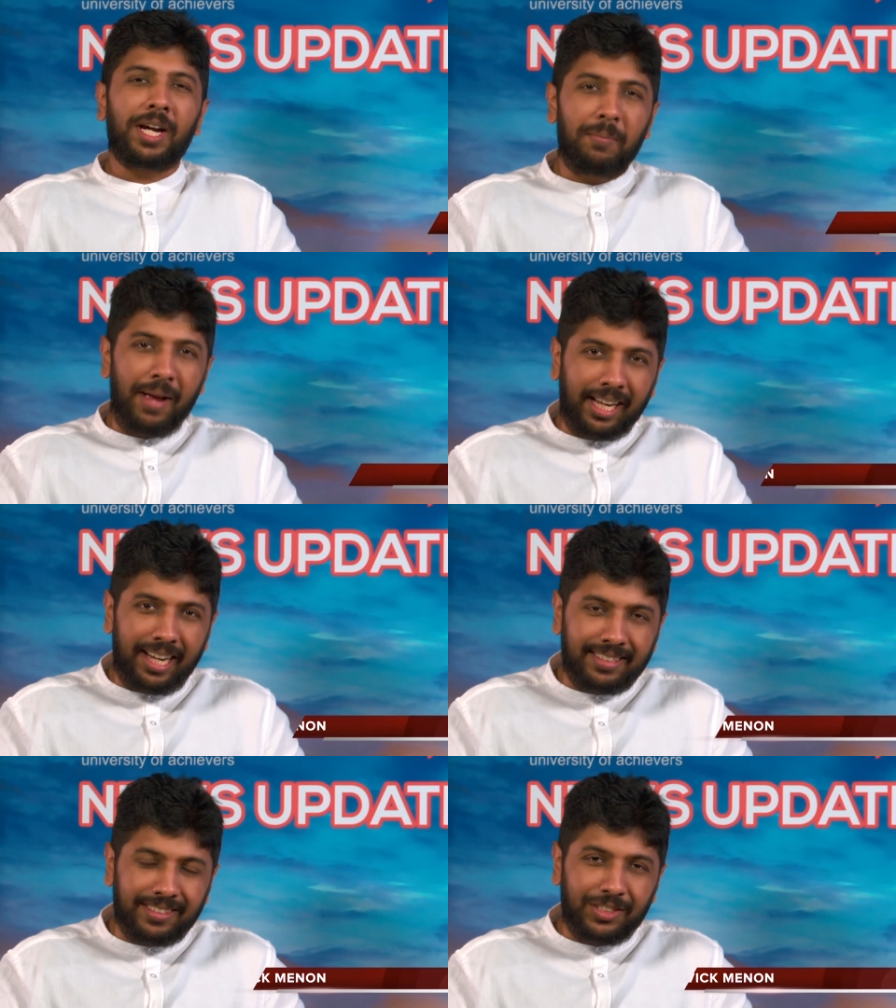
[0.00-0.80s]
Welcome back,
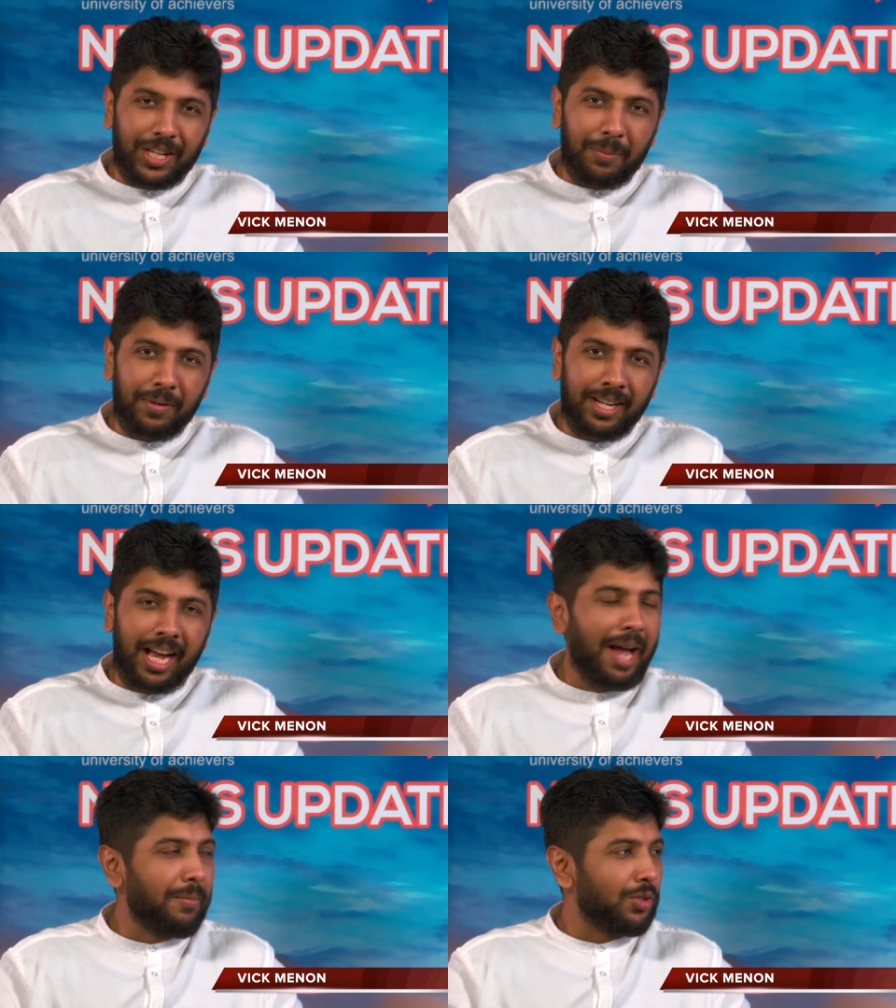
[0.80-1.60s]
ladies and
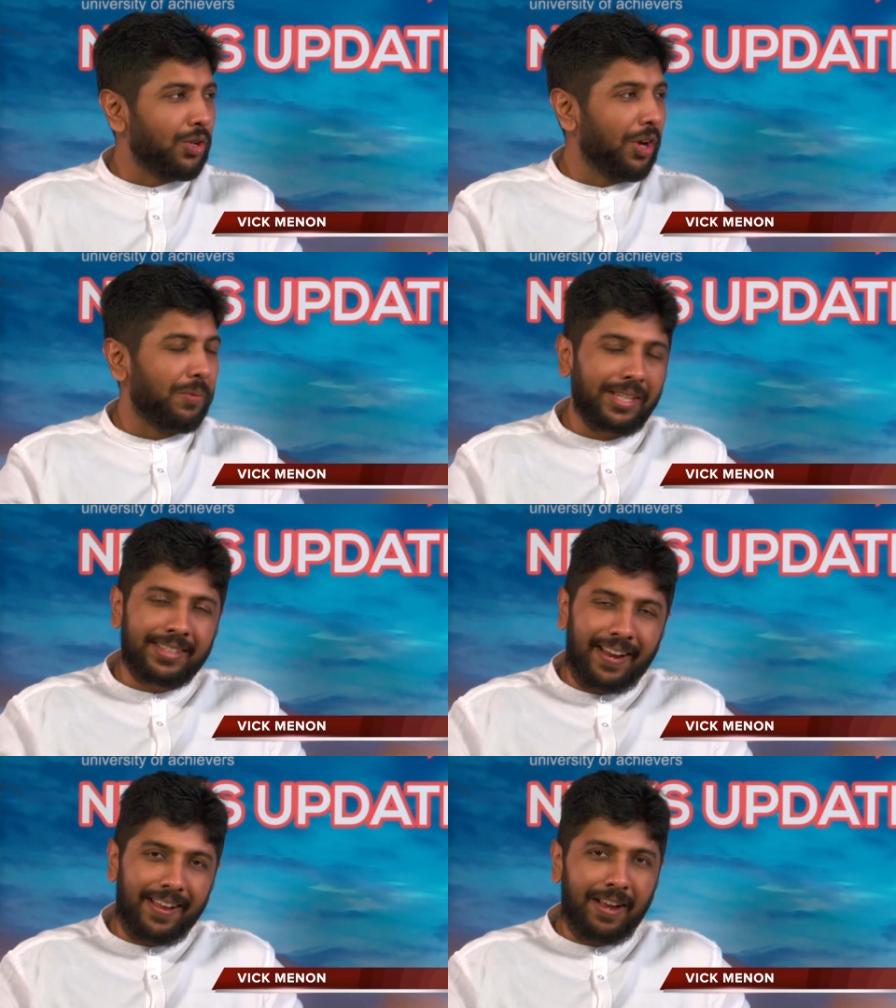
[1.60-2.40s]
gentlemen. I'm joined
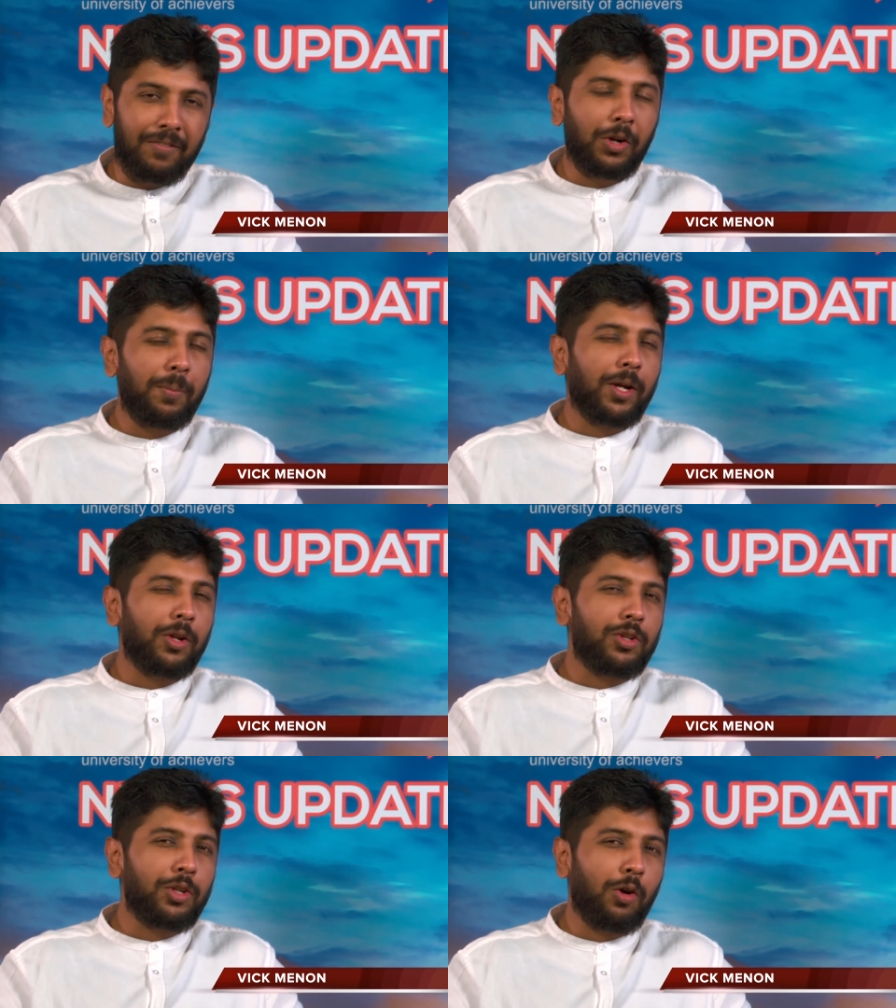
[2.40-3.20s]
with Thana, and we're going to be
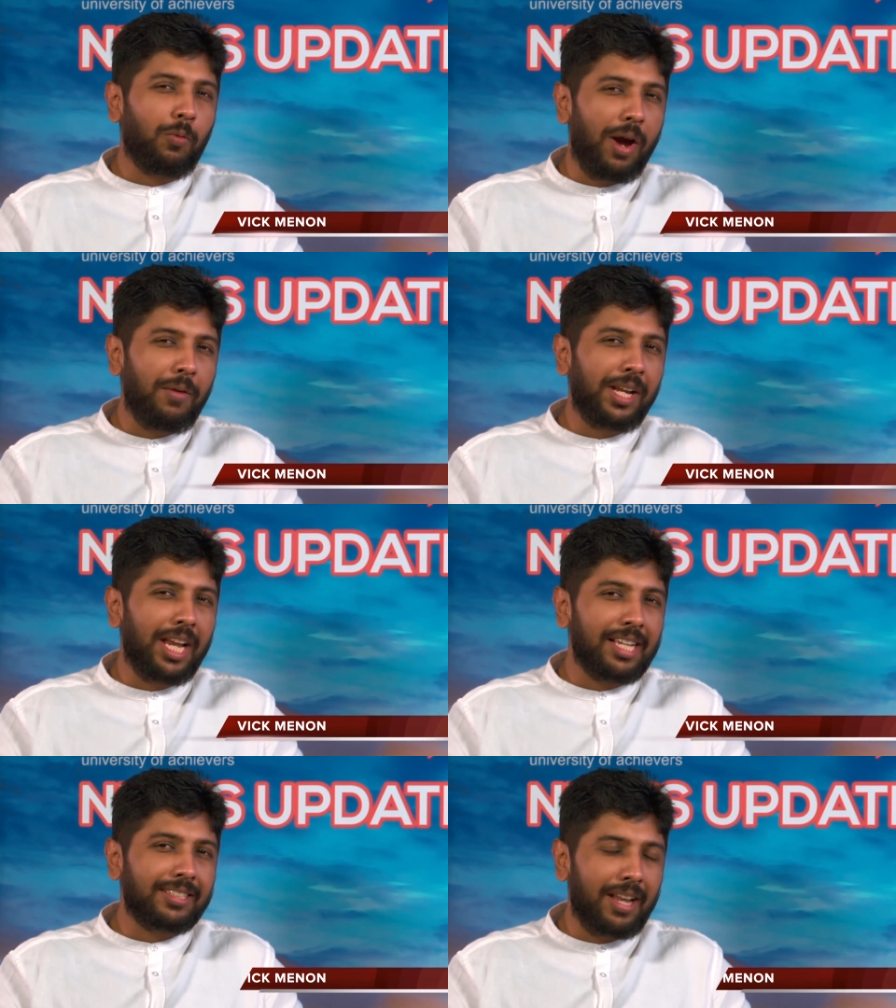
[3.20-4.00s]
continuing off where we
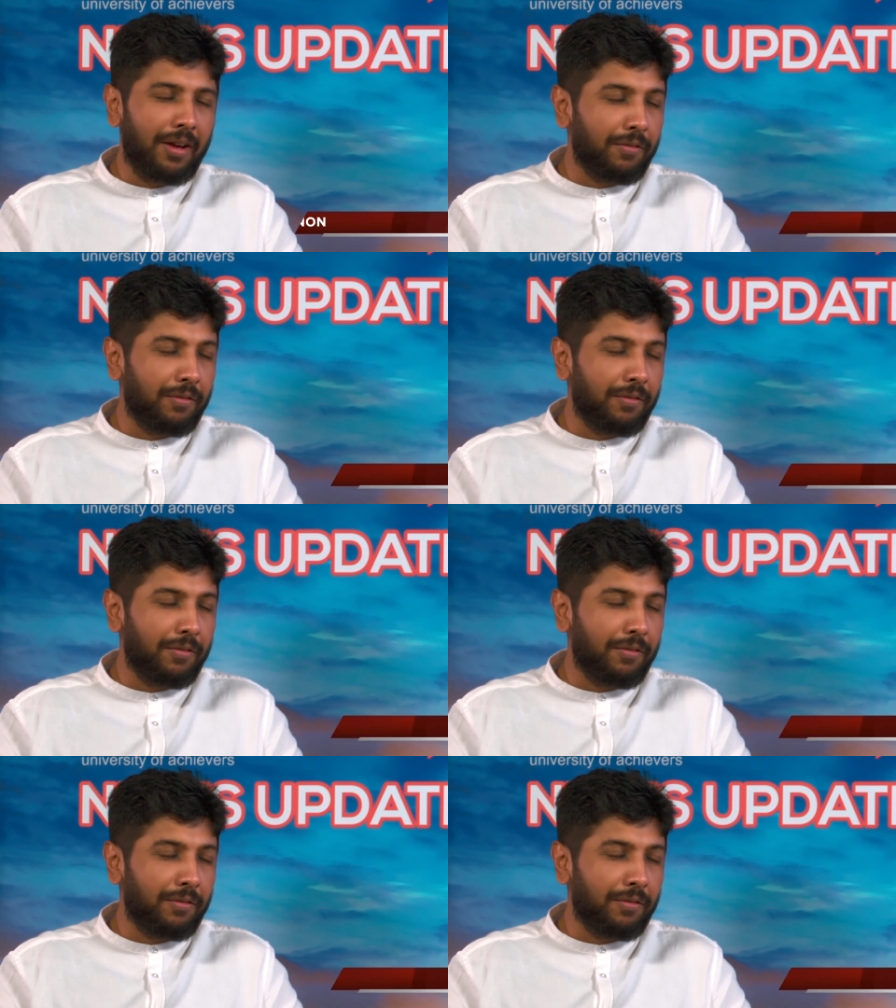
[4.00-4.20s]
last